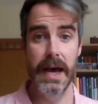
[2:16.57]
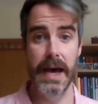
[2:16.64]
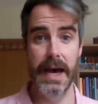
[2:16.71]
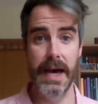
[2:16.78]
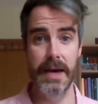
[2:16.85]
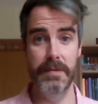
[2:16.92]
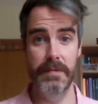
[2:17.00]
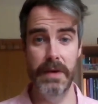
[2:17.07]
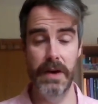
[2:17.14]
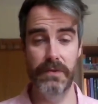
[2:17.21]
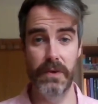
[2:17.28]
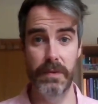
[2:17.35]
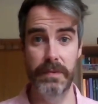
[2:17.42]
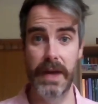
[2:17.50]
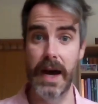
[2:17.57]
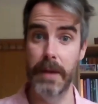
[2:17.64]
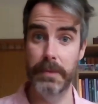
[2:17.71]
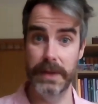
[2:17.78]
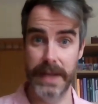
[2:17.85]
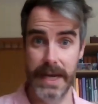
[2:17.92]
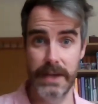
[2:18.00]
from the
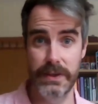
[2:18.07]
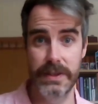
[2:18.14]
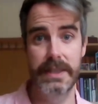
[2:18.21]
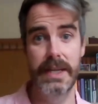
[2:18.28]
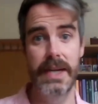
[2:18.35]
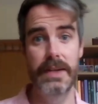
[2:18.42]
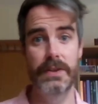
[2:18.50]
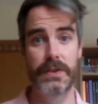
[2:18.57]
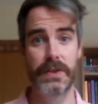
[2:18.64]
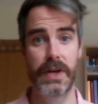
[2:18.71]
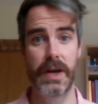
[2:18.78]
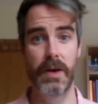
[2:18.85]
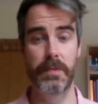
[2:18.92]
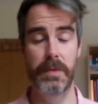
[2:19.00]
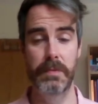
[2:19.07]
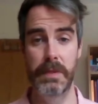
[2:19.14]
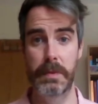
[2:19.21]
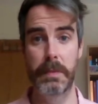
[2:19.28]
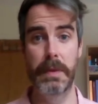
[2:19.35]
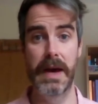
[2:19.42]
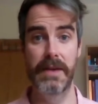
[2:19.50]
application stage to helping me
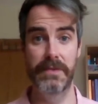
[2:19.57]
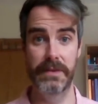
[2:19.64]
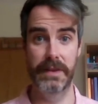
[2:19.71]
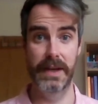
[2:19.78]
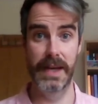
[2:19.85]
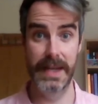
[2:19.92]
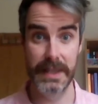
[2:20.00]
prepare for the